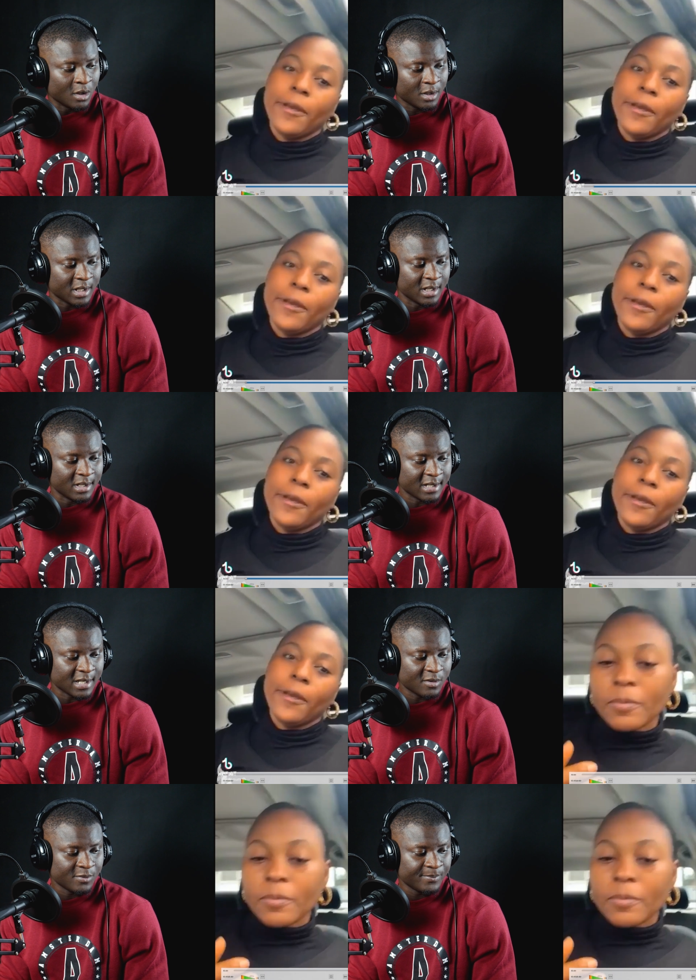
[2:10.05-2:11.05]
Speaker 1: Okay,
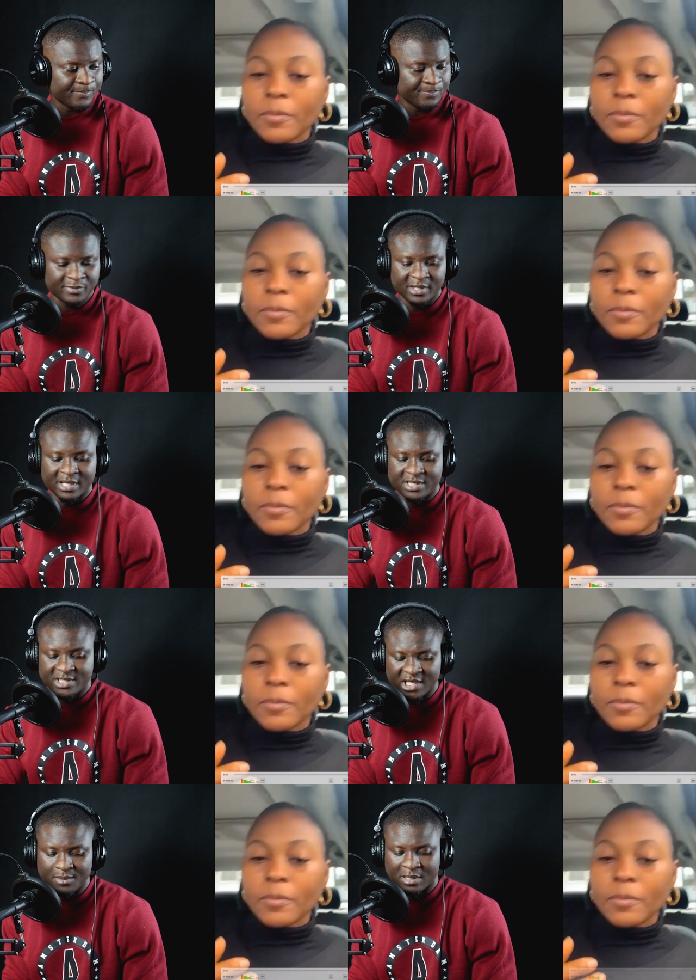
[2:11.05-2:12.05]
now you
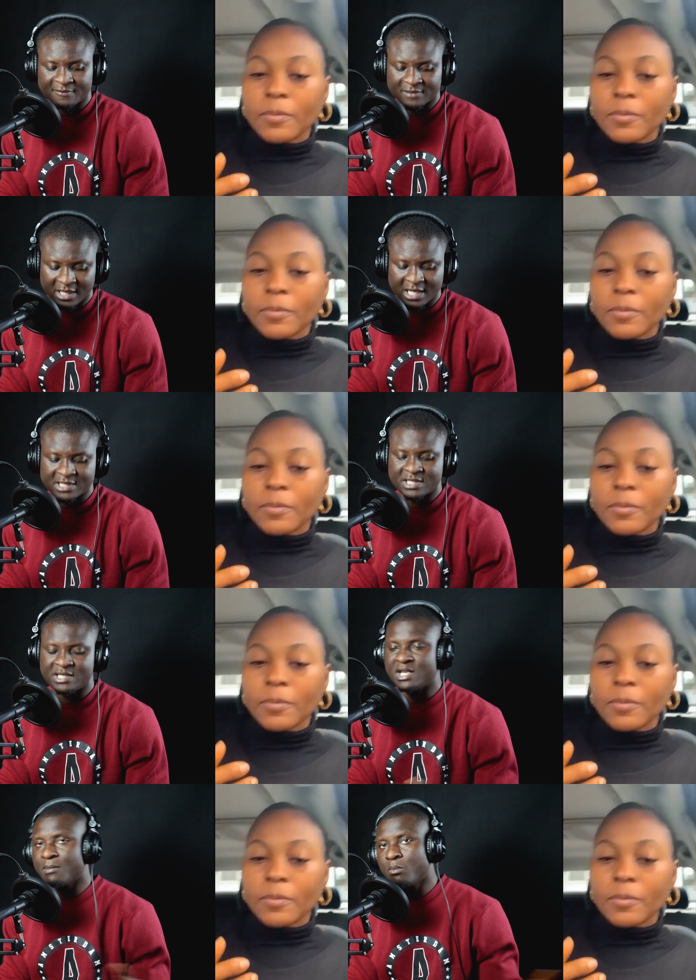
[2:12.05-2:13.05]
be after that
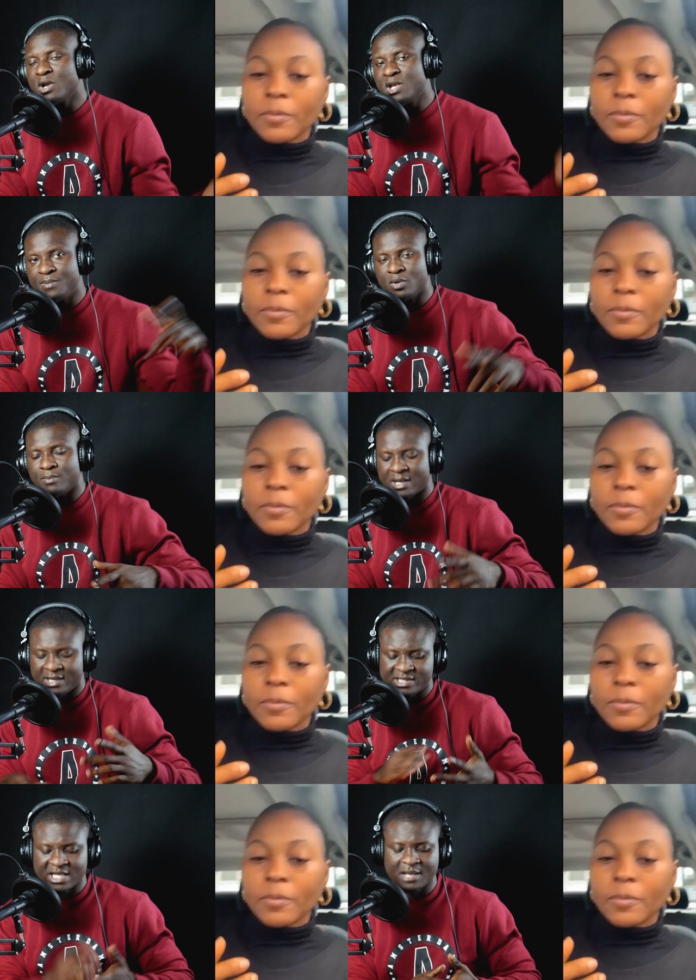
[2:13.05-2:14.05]
and you by
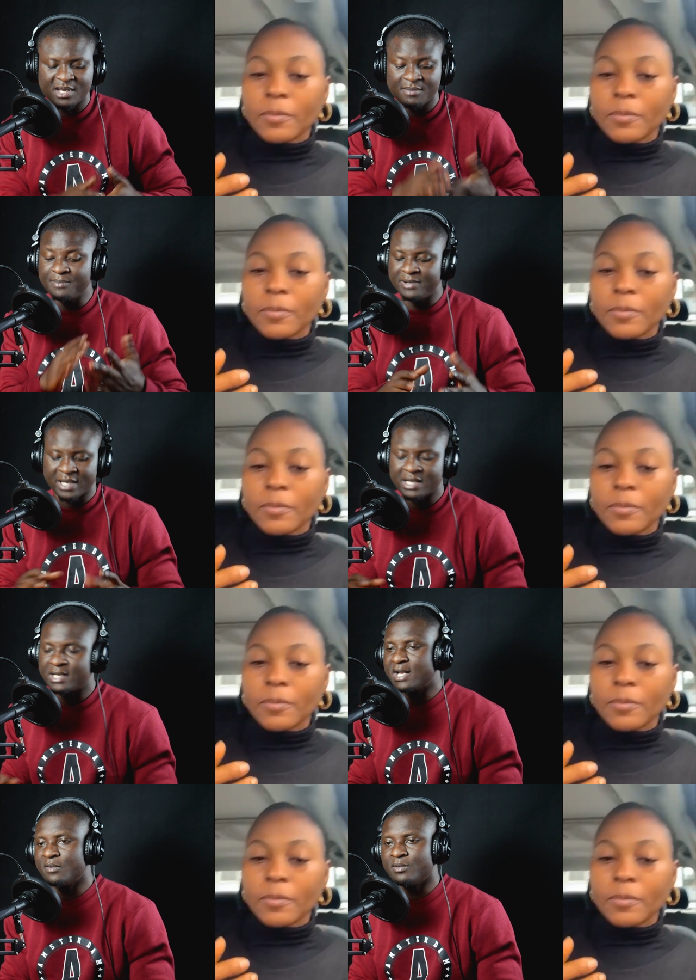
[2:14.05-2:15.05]
this time you be breaking
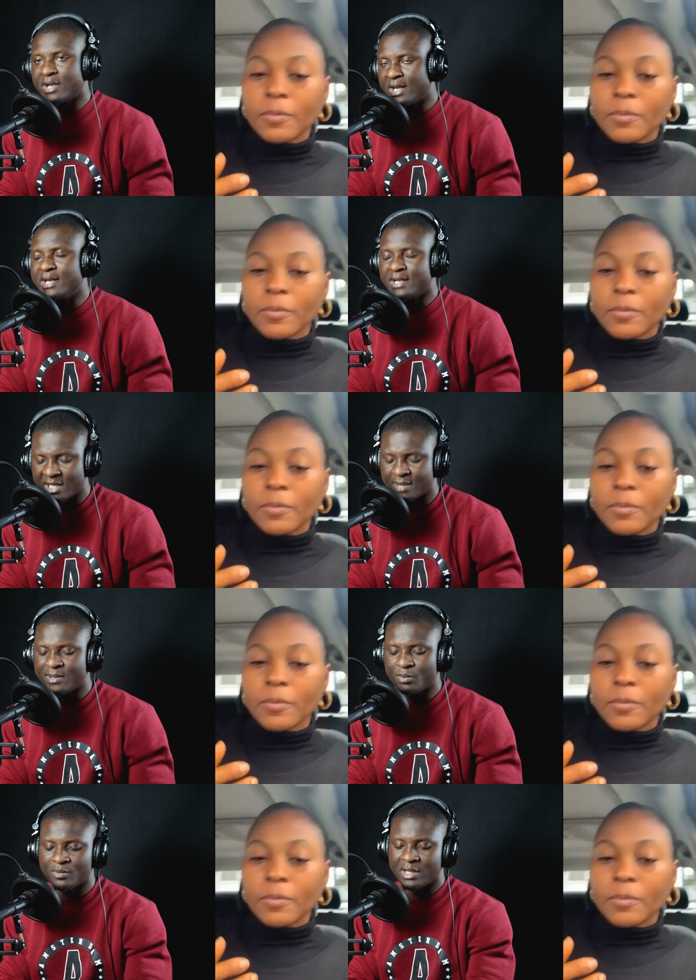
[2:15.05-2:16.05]
it down.
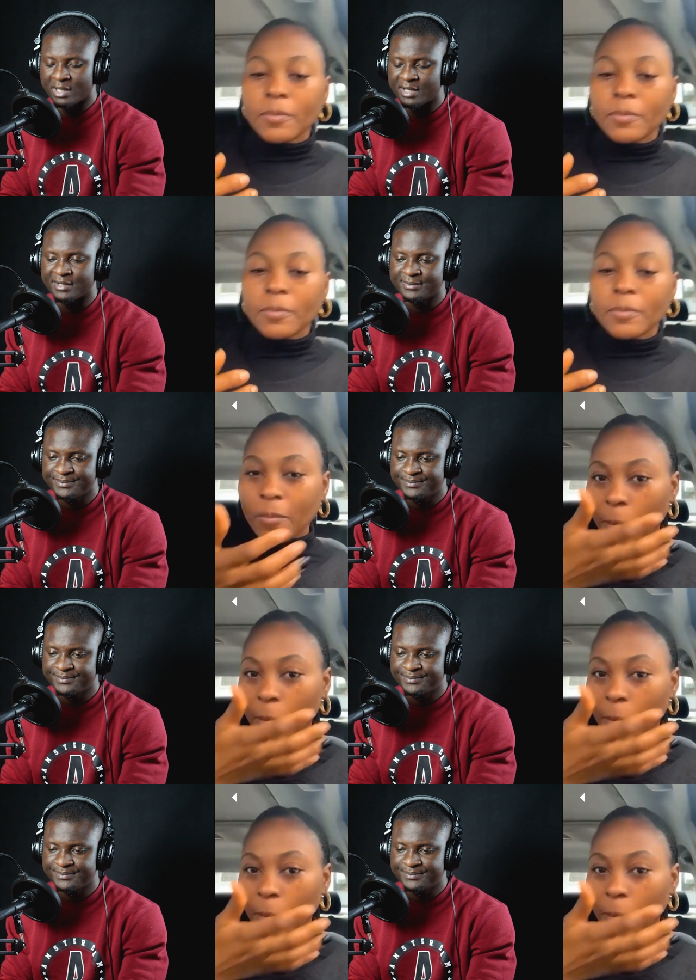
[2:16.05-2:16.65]
Uh-huh.